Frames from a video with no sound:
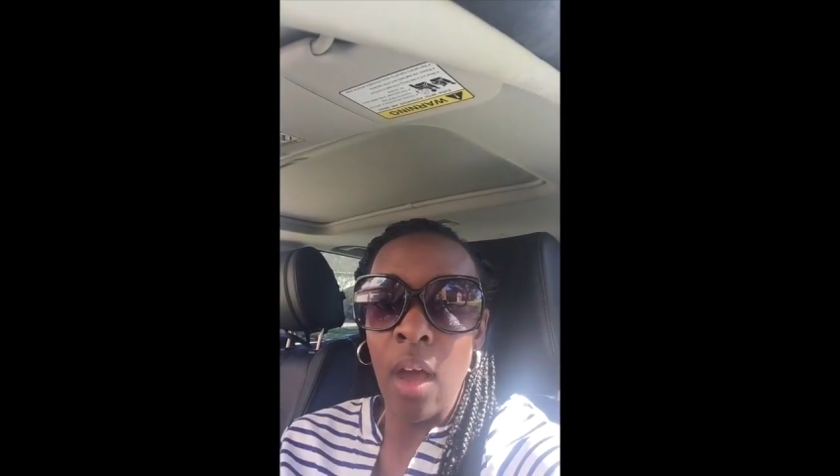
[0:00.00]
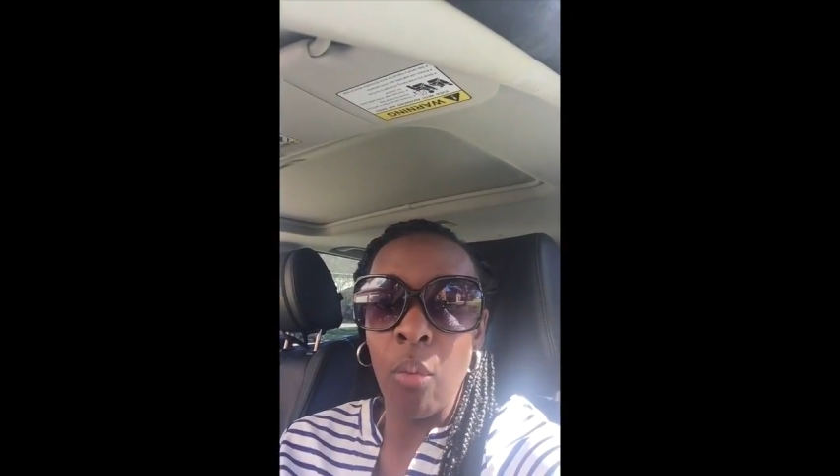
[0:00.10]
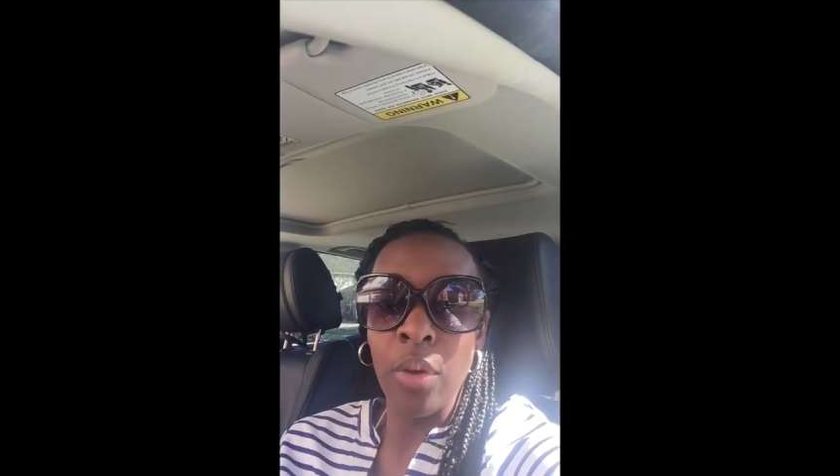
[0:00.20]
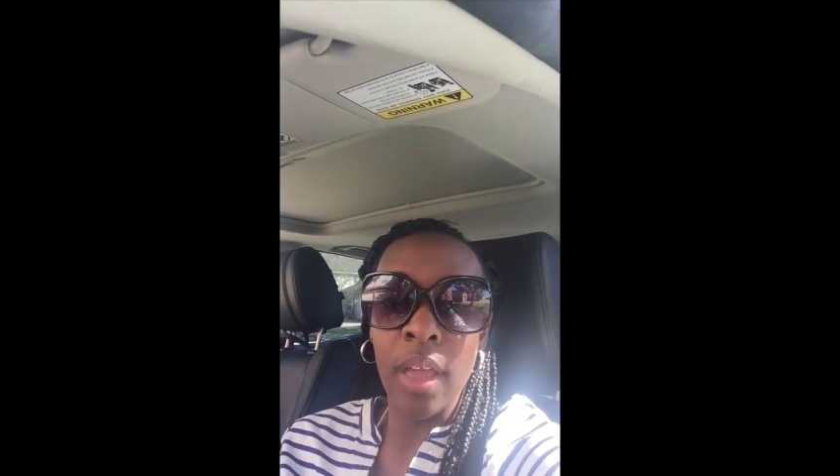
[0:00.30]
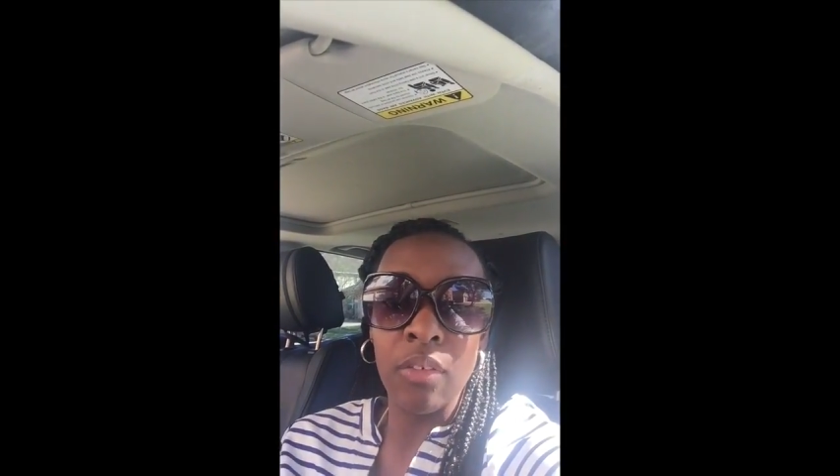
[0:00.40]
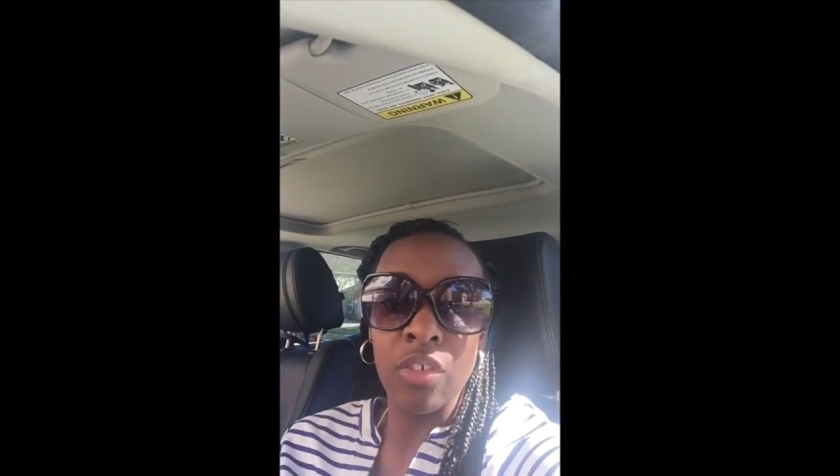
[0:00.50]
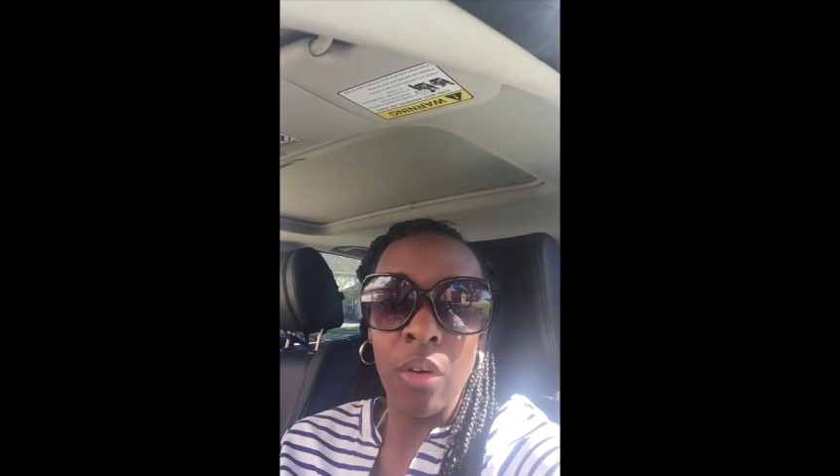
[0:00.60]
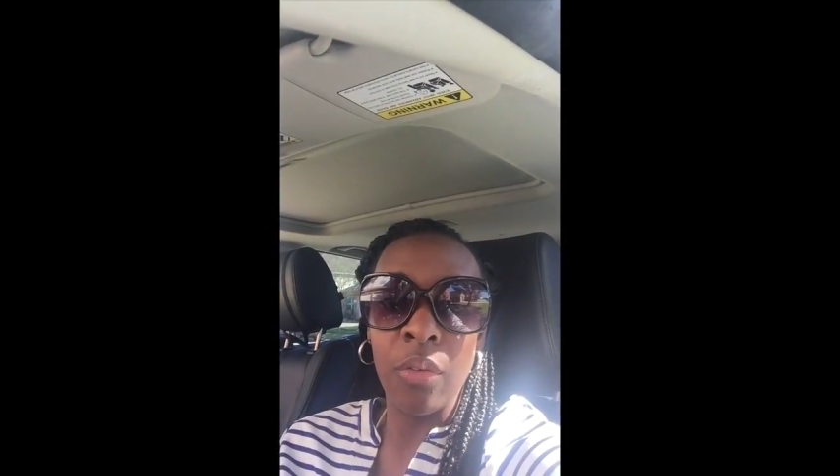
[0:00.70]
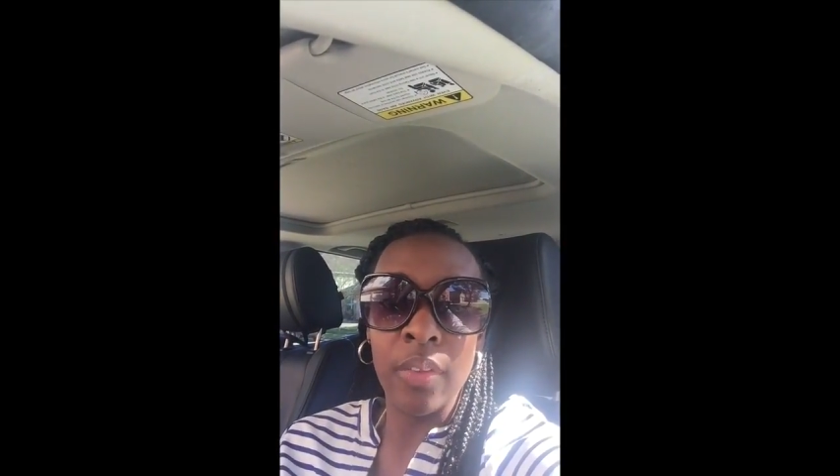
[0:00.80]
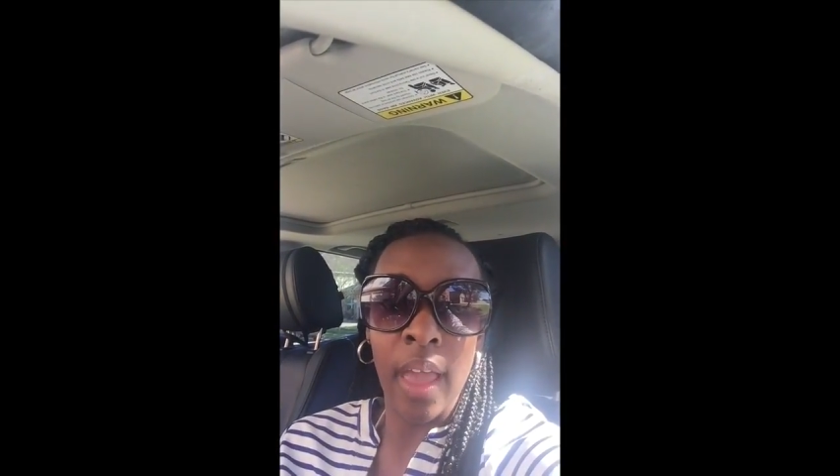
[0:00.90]
that we have
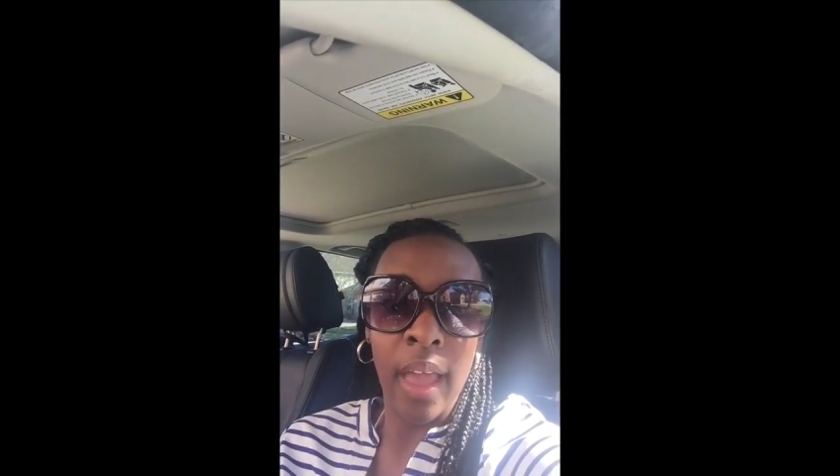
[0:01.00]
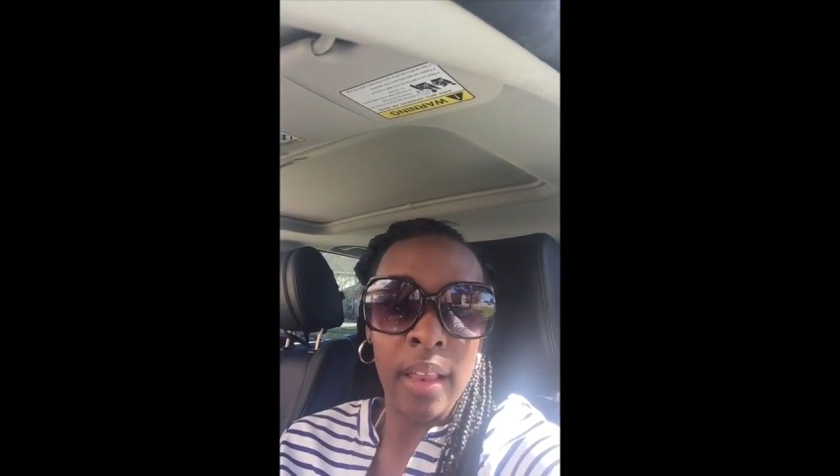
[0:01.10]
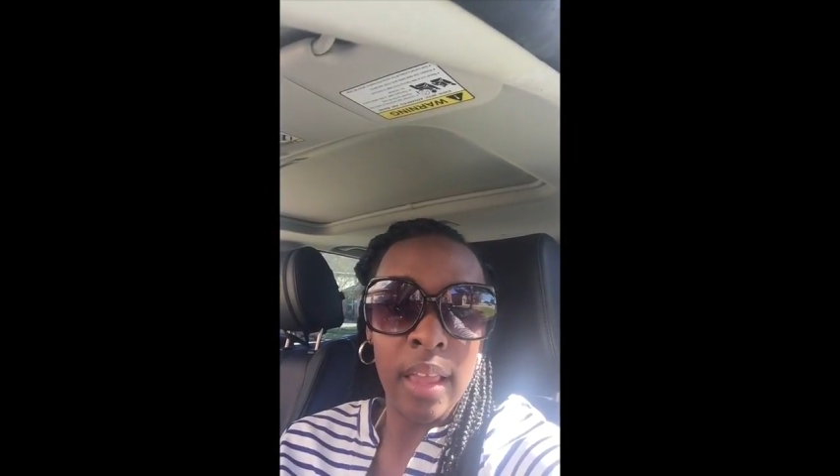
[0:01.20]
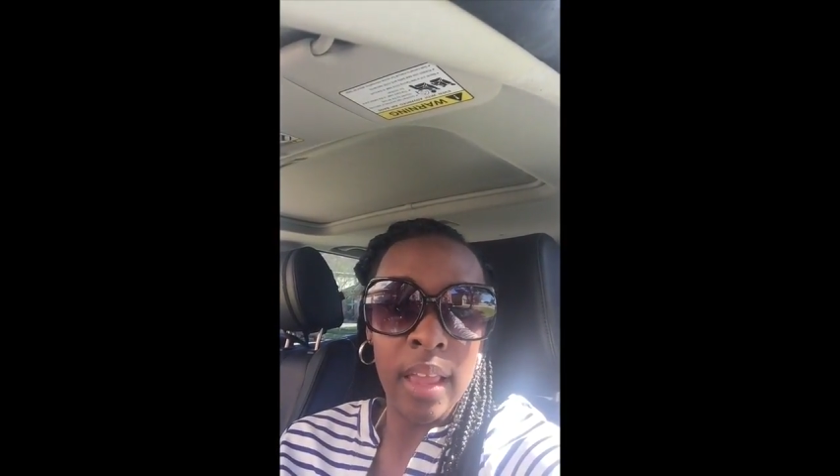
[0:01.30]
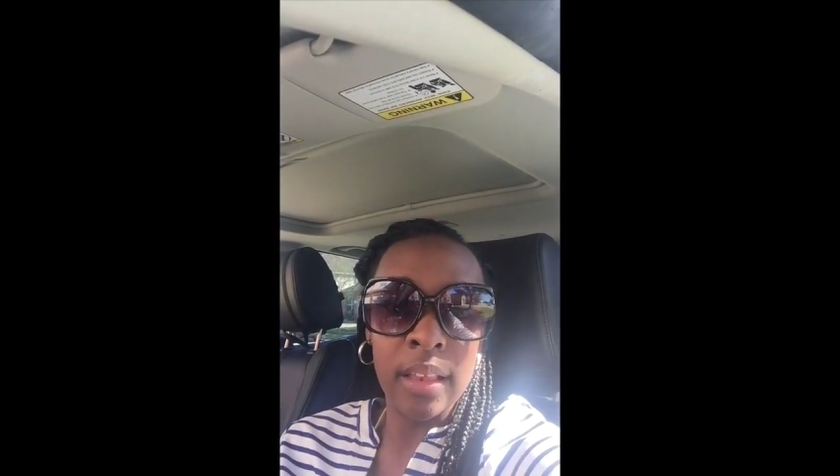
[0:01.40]
shown that